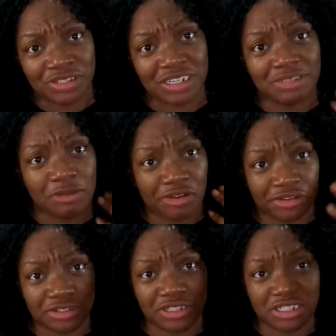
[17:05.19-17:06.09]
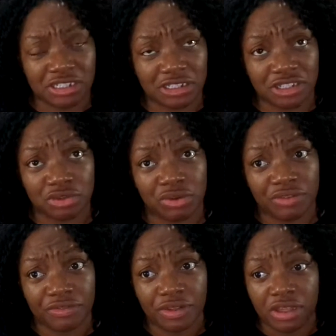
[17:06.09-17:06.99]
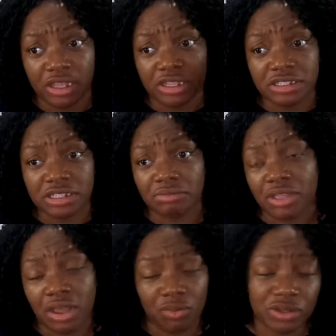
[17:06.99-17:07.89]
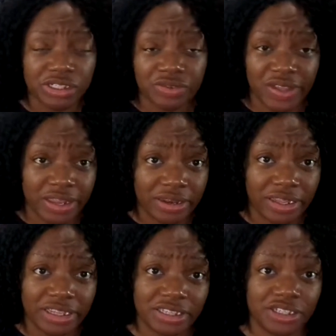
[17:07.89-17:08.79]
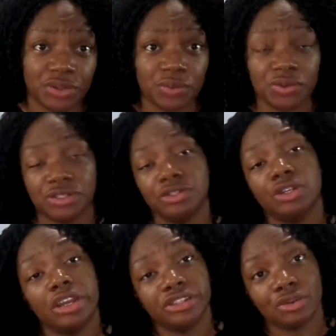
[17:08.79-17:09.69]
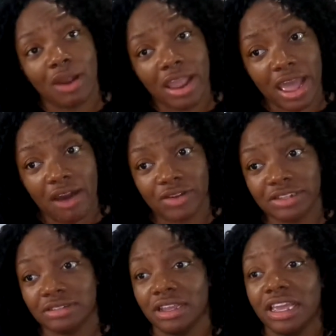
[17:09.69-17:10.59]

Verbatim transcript: and the markers is just sort of something I want to get into and try out, and